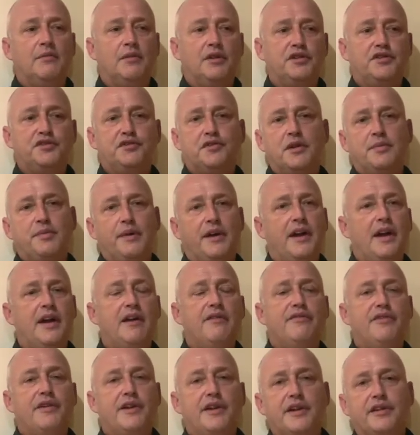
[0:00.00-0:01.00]
dripper
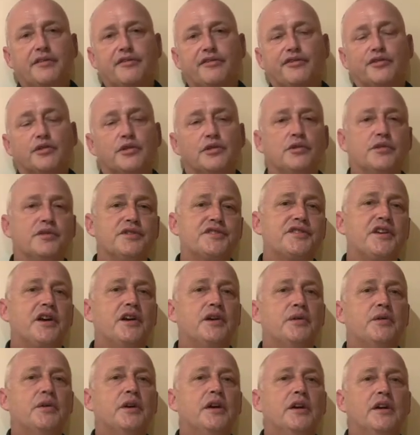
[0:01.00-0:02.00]
every foot or
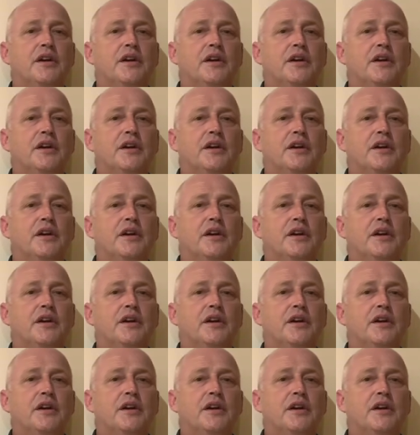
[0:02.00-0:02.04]
so